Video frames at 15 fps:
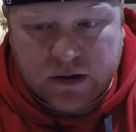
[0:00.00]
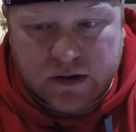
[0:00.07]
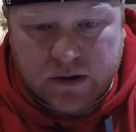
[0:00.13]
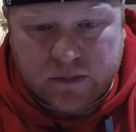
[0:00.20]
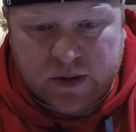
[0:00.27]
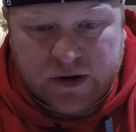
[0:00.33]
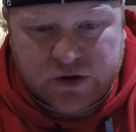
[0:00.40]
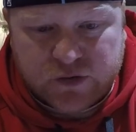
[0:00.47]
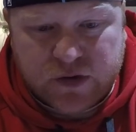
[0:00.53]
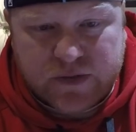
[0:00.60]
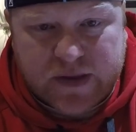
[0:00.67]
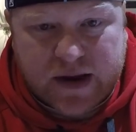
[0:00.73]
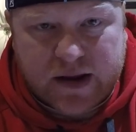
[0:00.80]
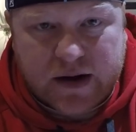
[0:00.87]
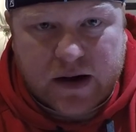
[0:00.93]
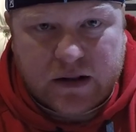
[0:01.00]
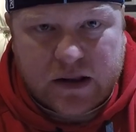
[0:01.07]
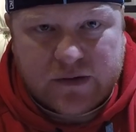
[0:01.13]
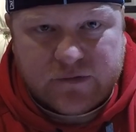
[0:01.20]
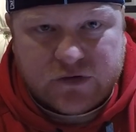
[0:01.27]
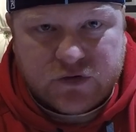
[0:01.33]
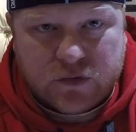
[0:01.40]
by doing that, I'll
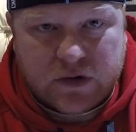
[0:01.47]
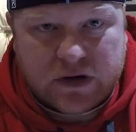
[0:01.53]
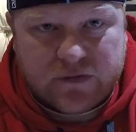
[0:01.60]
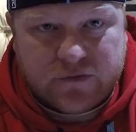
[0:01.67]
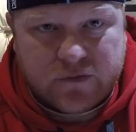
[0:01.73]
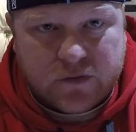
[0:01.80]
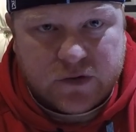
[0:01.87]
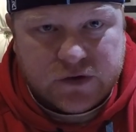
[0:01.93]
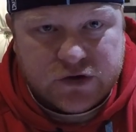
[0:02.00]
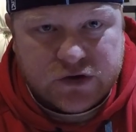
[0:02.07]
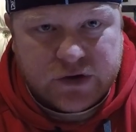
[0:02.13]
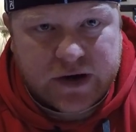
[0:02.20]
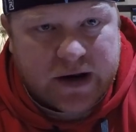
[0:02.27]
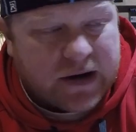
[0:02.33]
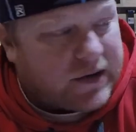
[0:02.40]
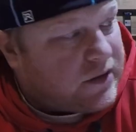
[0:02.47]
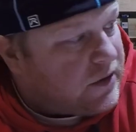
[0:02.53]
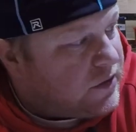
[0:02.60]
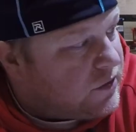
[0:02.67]
have a 24 strand,